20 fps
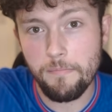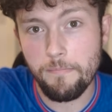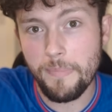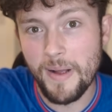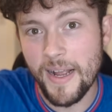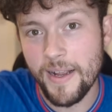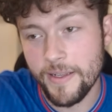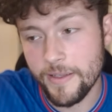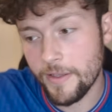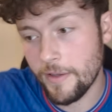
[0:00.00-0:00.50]

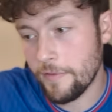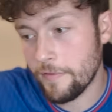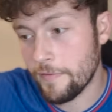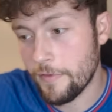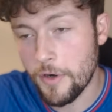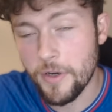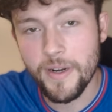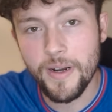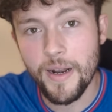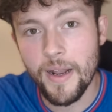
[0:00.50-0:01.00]
back to
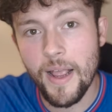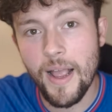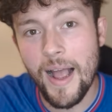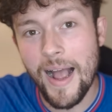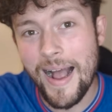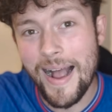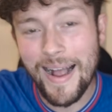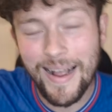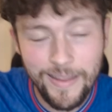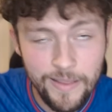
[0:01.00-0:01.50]
front
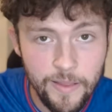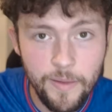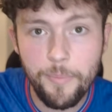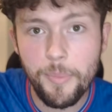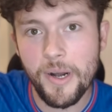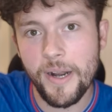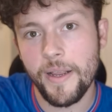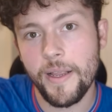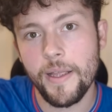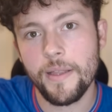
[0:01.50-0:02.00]
and
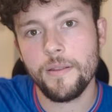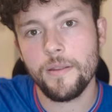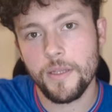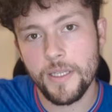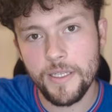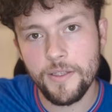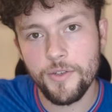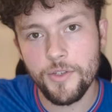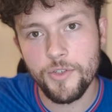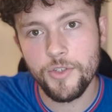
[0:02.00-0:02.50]
bring in
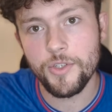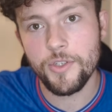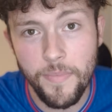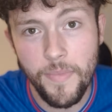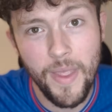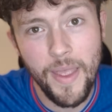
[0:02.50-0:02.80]
leaders,